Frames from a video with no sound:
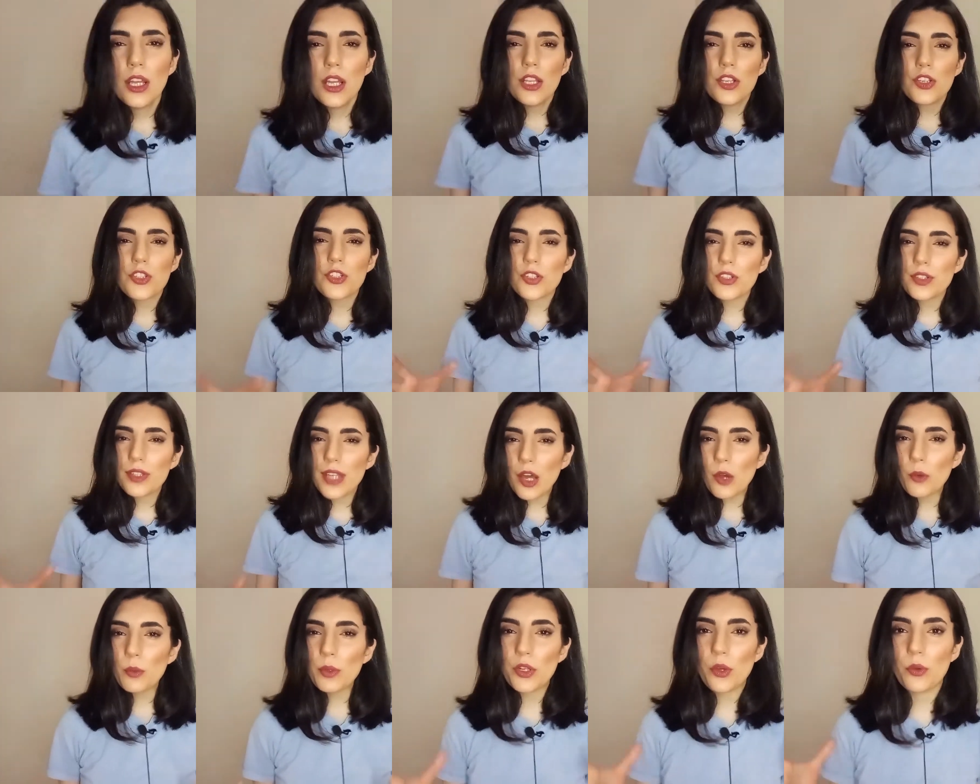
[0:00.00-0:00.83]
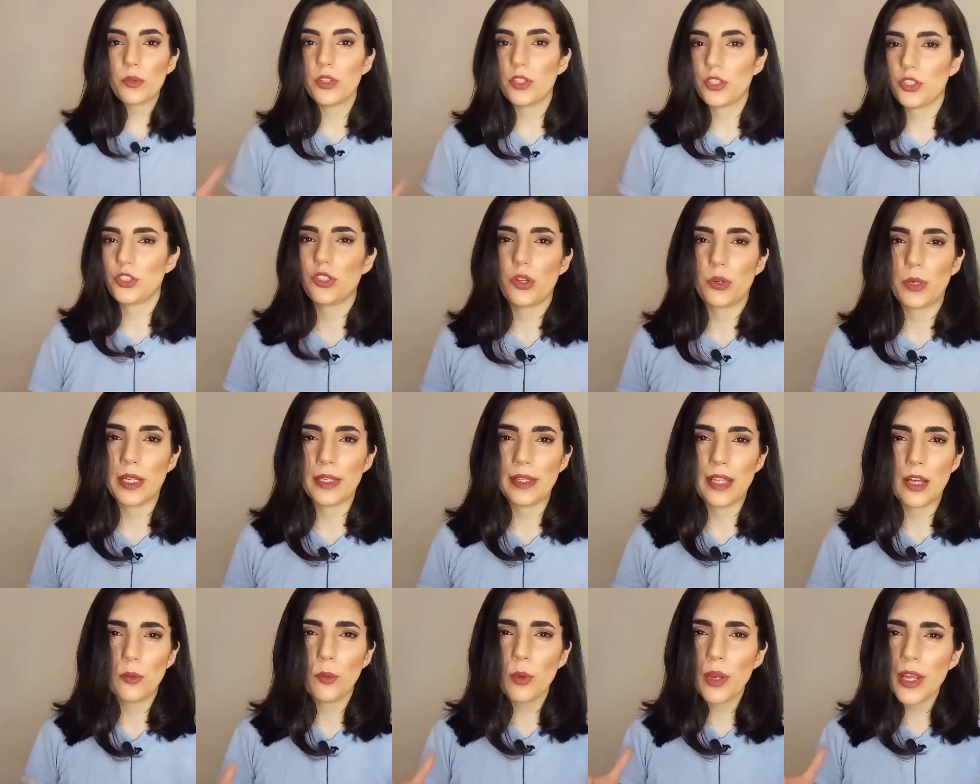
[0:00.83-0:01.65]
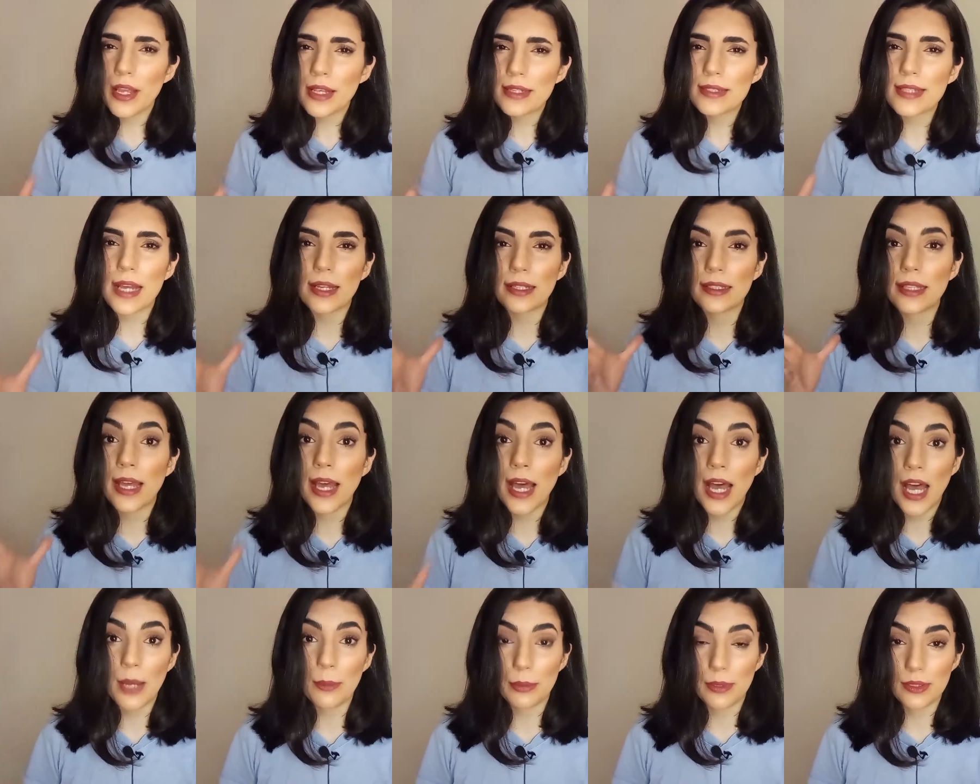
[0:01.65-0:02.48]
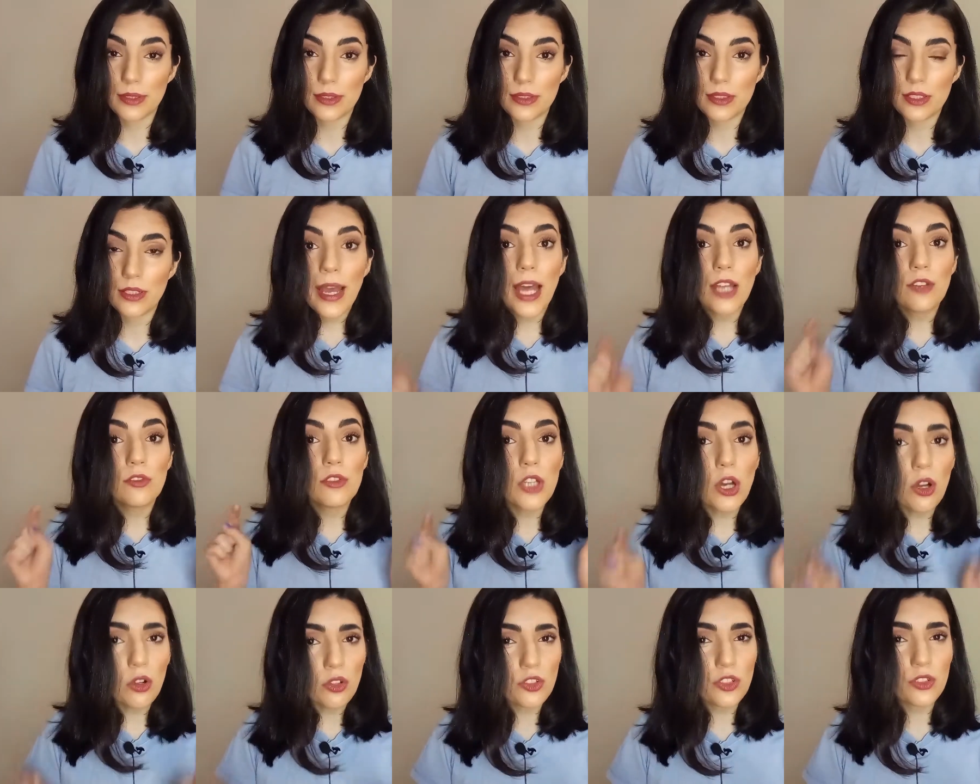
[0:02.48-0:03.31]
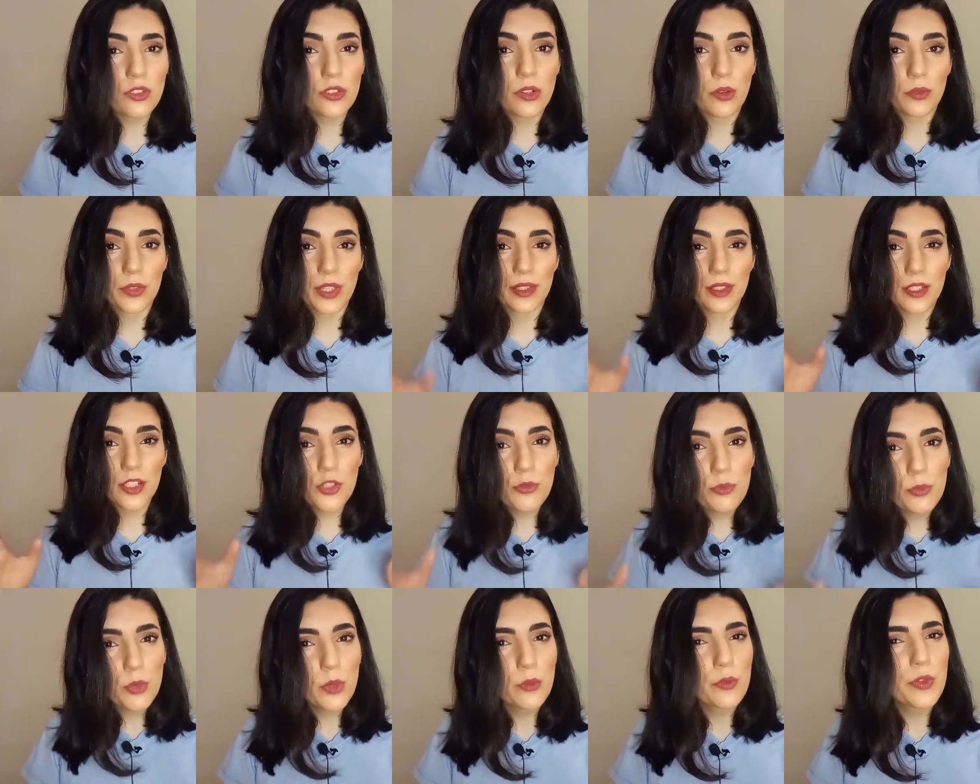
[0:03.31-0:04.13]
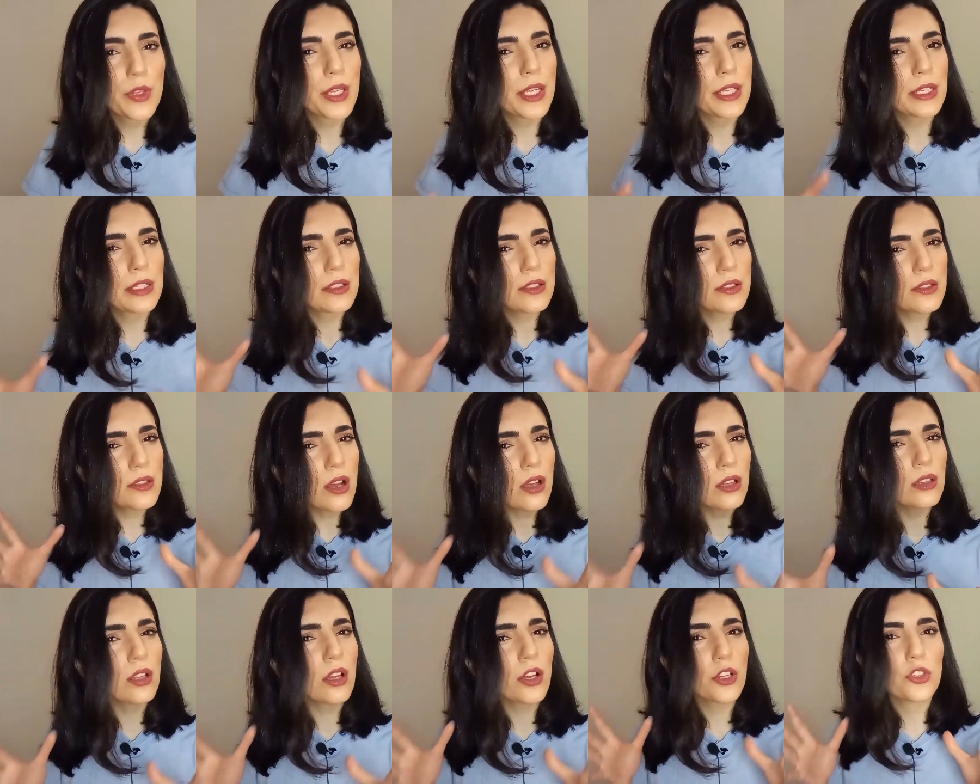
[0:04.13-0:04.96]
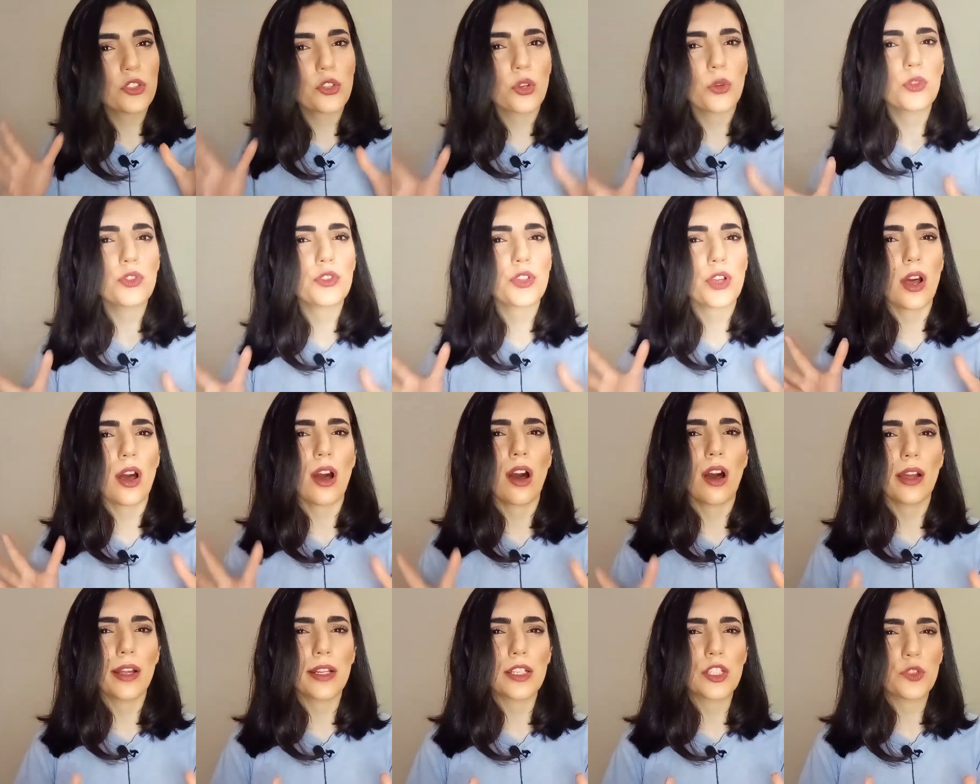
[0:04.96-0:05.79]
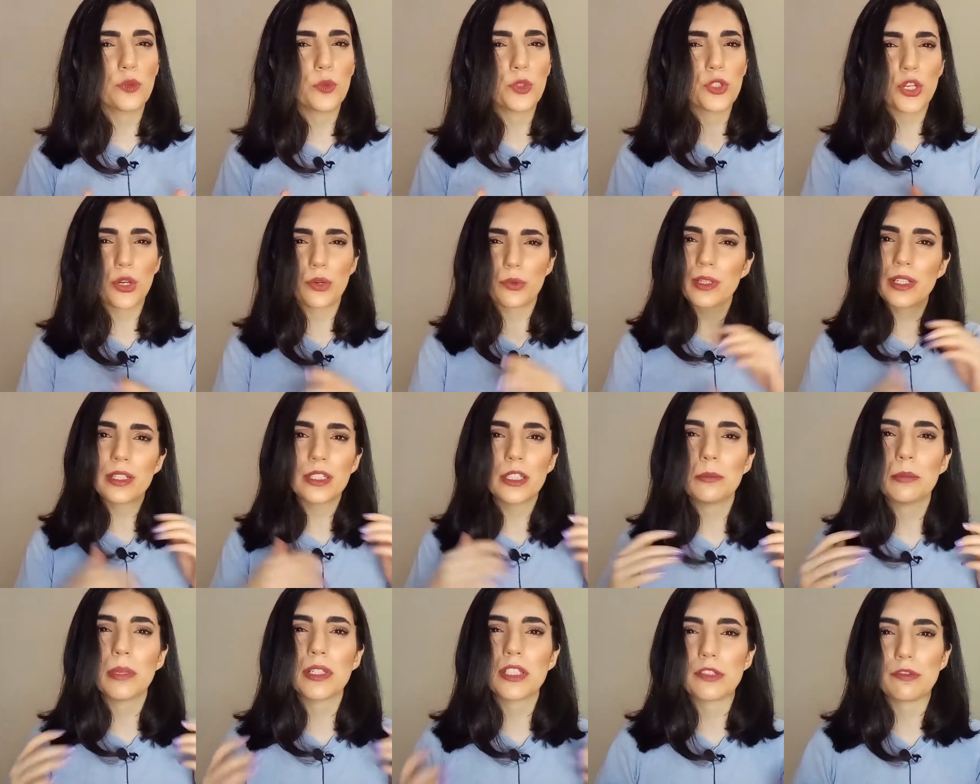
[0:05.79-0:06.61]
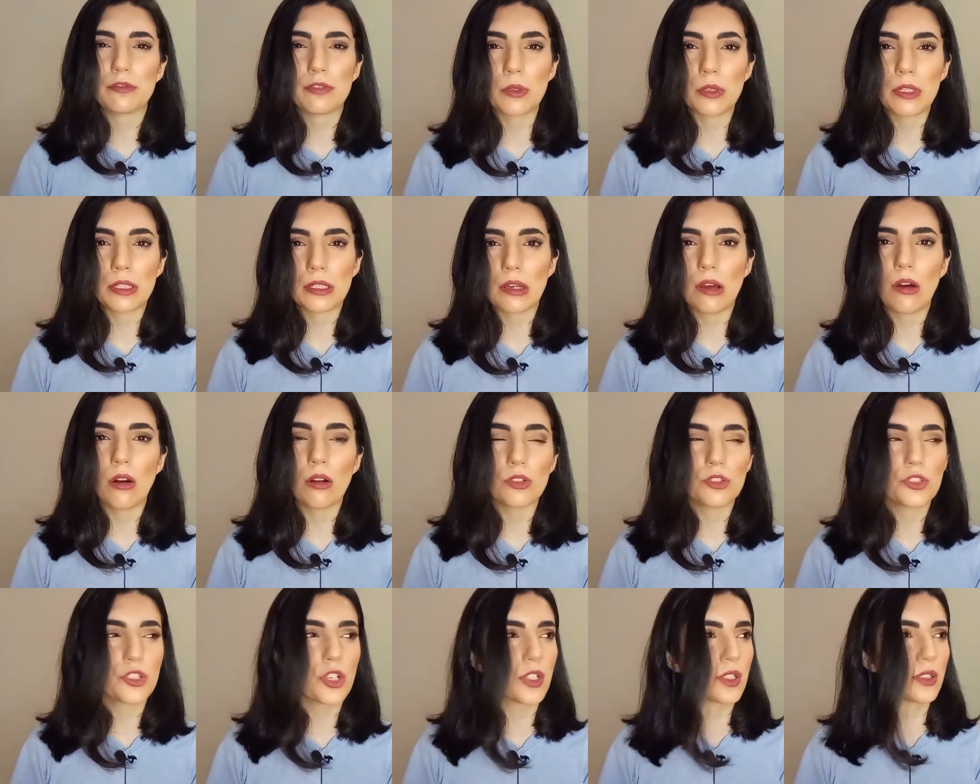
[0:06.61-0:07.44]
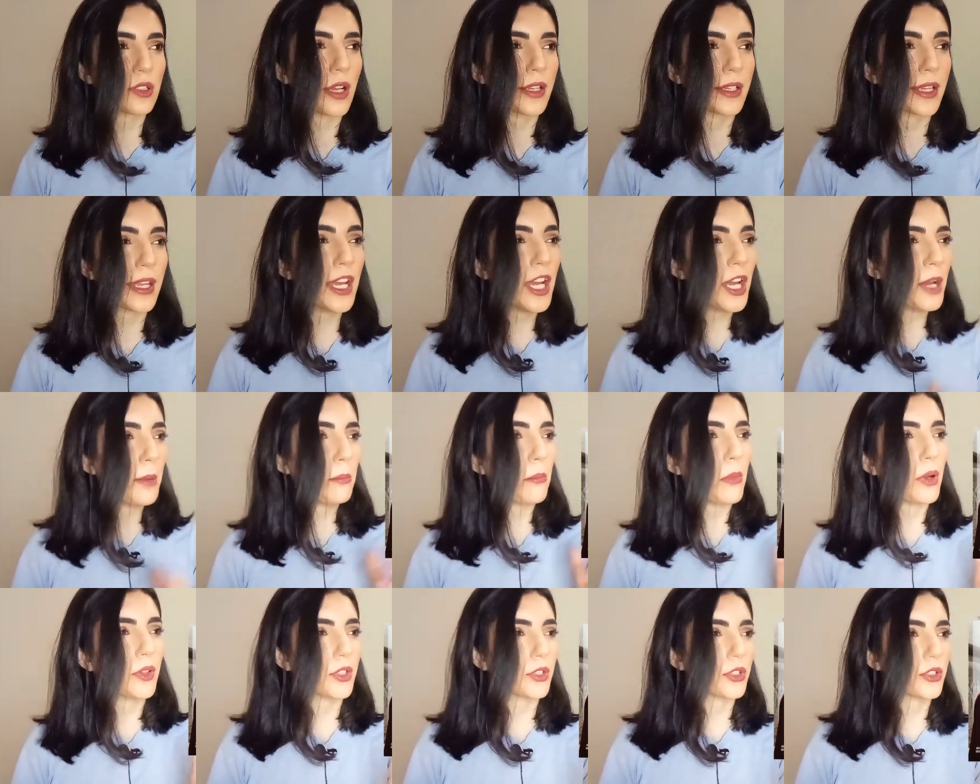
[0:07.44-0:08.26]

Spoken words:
So now we know the story, that what exactly happened. And we also know that this movie is not like those kinds which are really metaphorical, just like Mother